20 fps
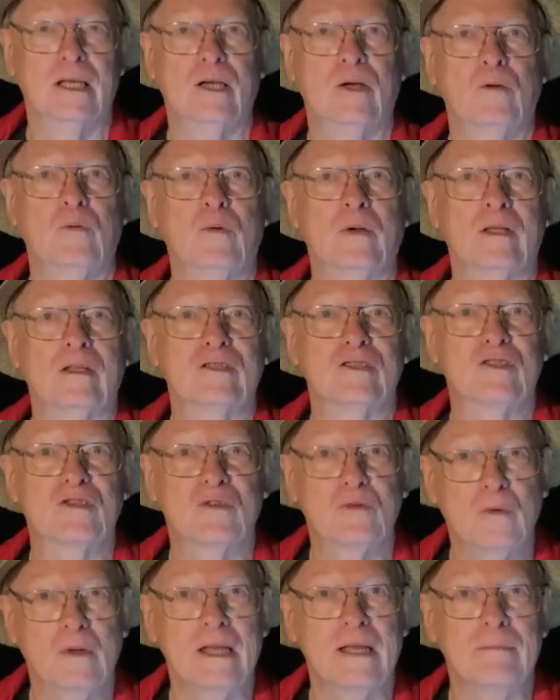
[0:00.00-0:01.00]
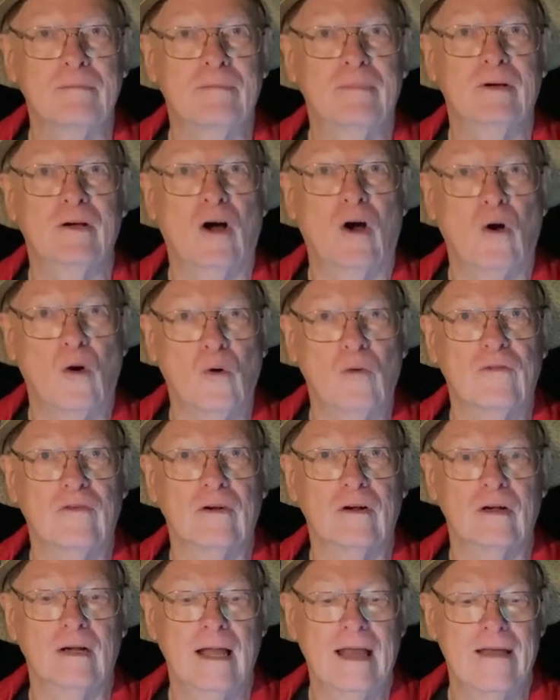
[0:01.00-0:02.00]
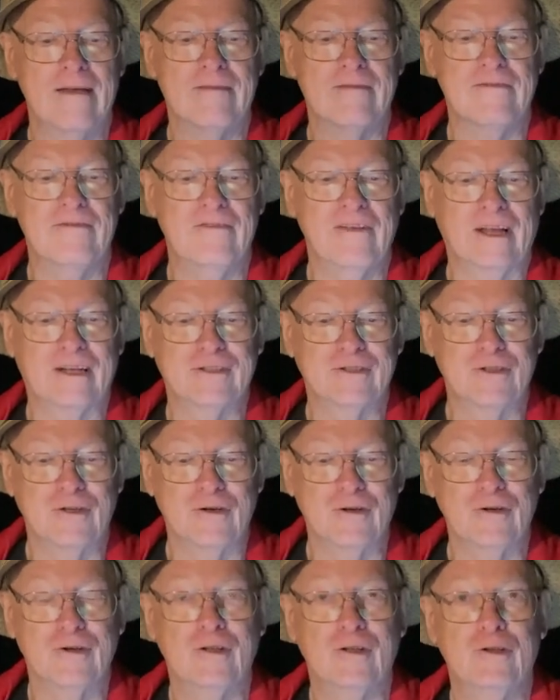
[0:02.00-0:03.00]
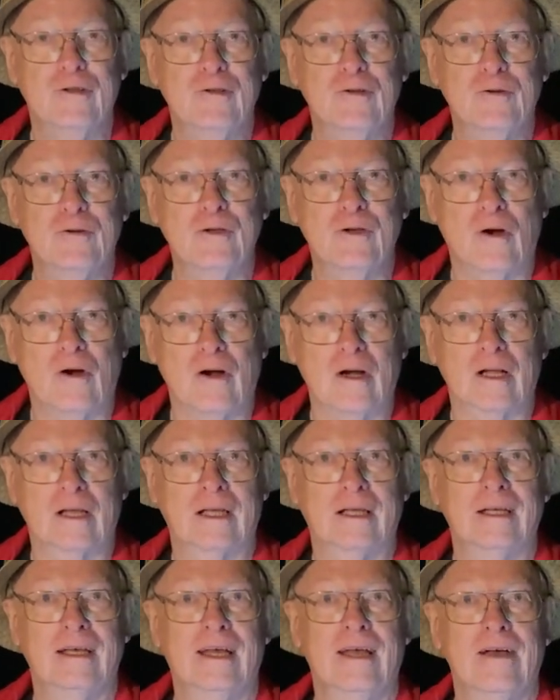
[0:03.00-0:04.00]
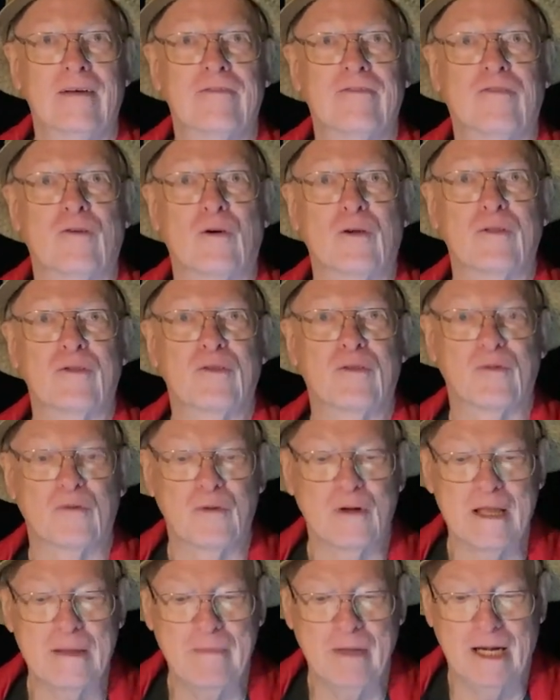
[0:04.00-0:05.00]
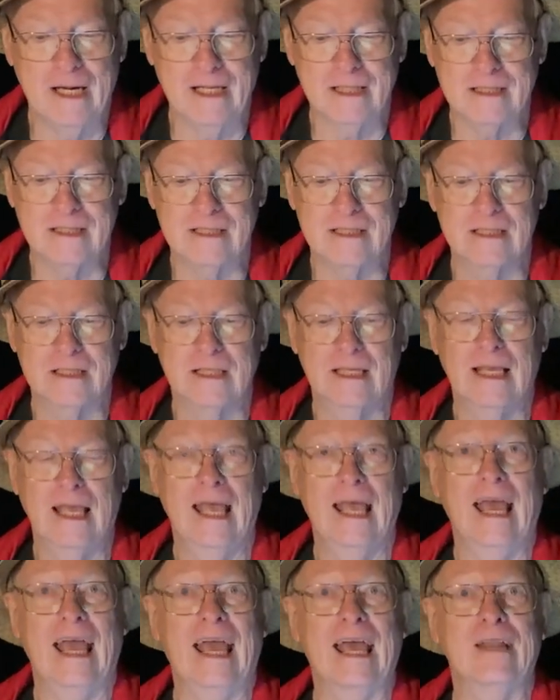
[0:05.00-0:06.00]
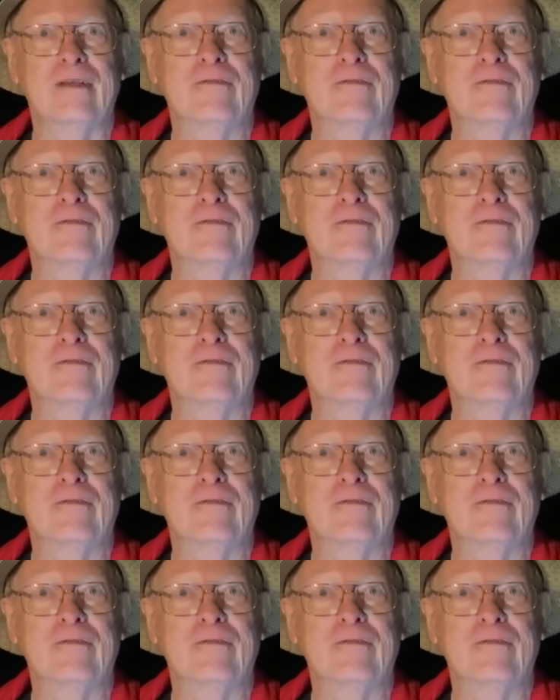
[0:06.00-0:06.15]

will sweep over Victor, New York for 3 minutes and